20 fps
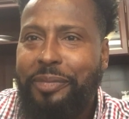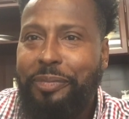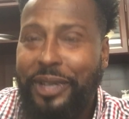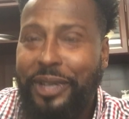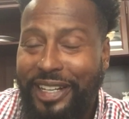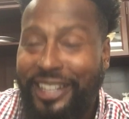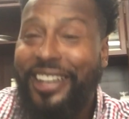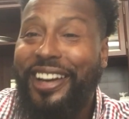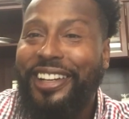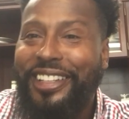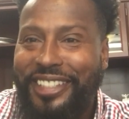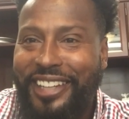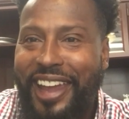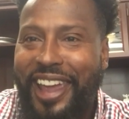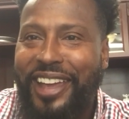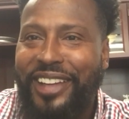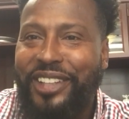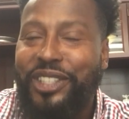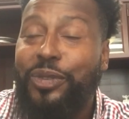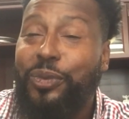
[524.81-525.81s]
but cut
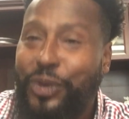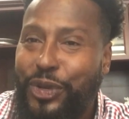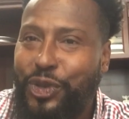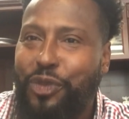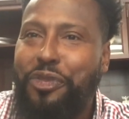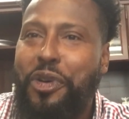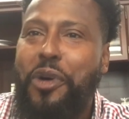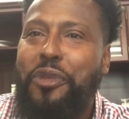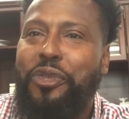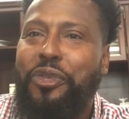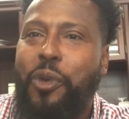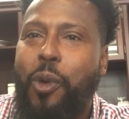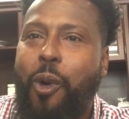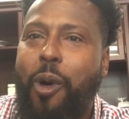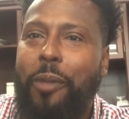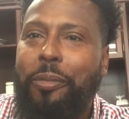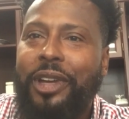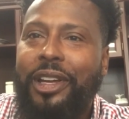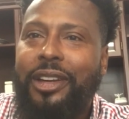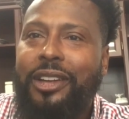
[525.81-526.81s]
checks, would you vote for
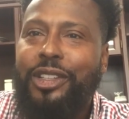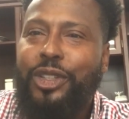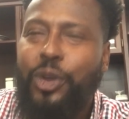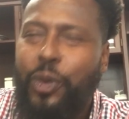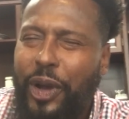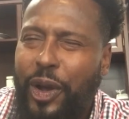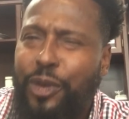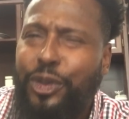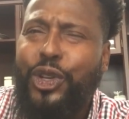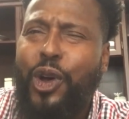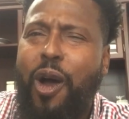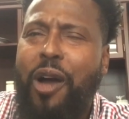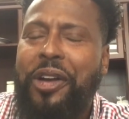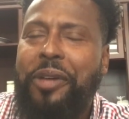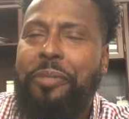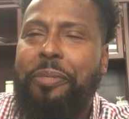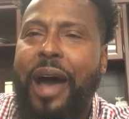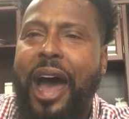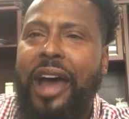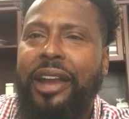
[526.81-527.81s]
him? So we're going to talk
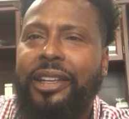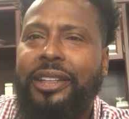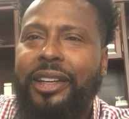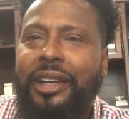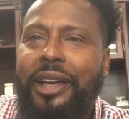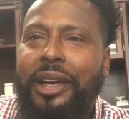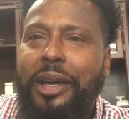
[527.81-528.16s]
about it.